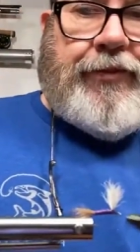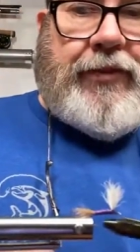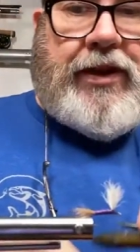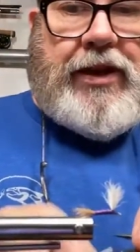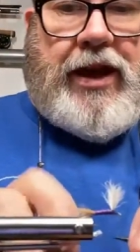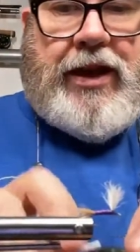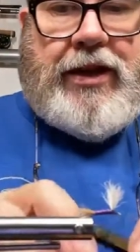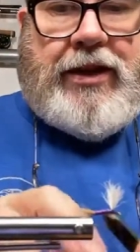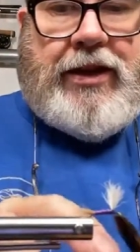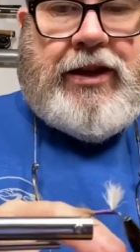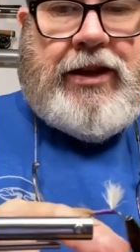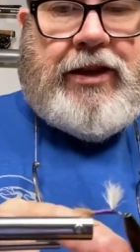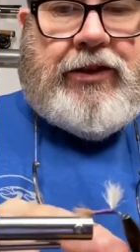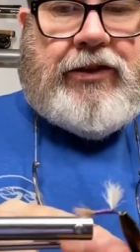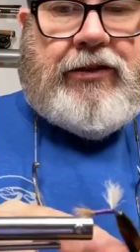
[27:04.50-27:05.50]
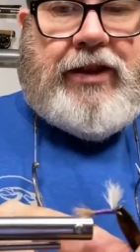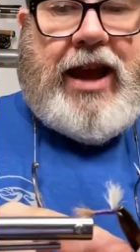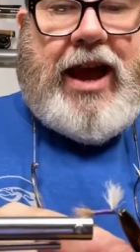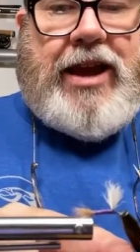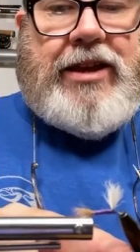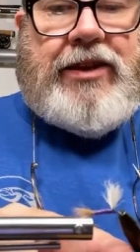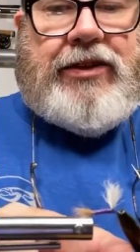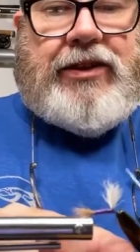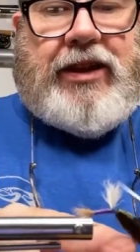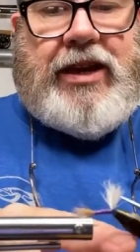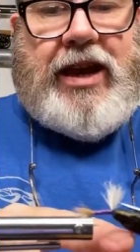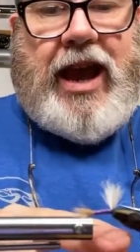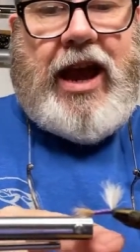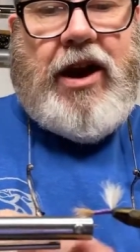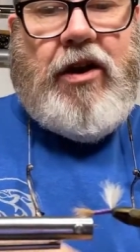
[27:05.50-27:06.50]
Okay. So now you see
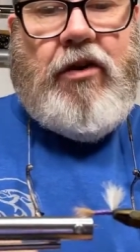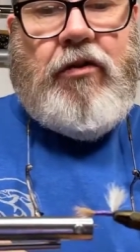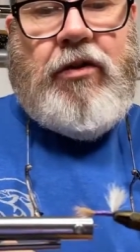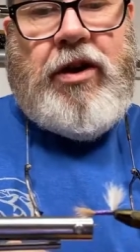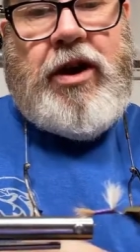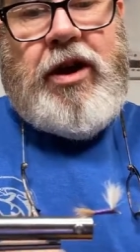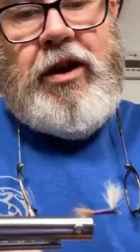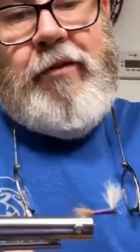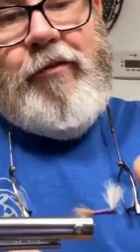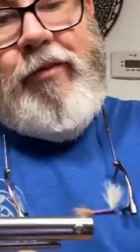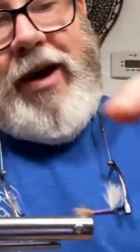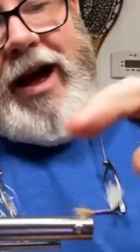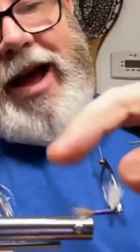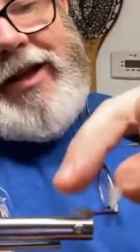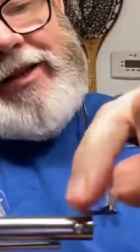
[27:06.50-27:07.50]
how by